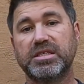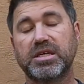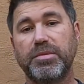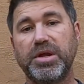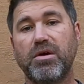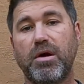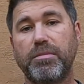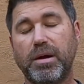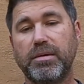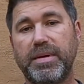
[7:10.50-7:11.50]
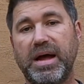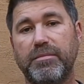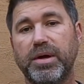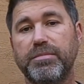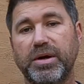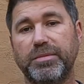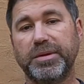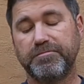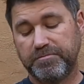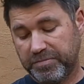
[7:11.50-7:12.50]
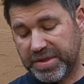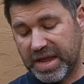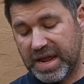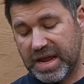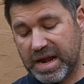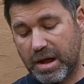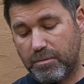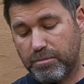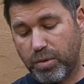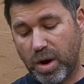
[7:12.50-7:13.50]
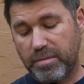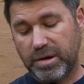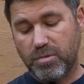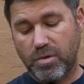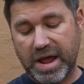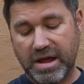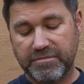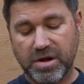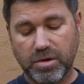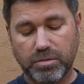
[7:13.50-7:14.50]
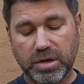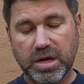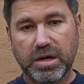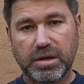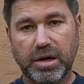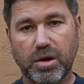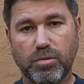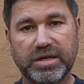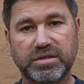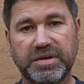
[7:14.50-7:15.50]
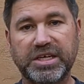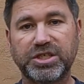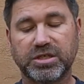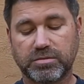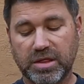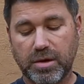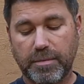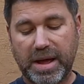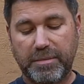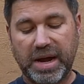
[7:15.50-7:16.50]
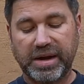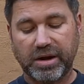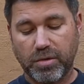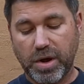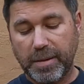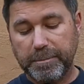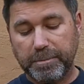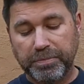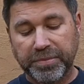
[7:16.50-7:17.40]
this coming year, I'll probably buy a bump helmet. And I probably won't have no, reservations whether about buying it or not.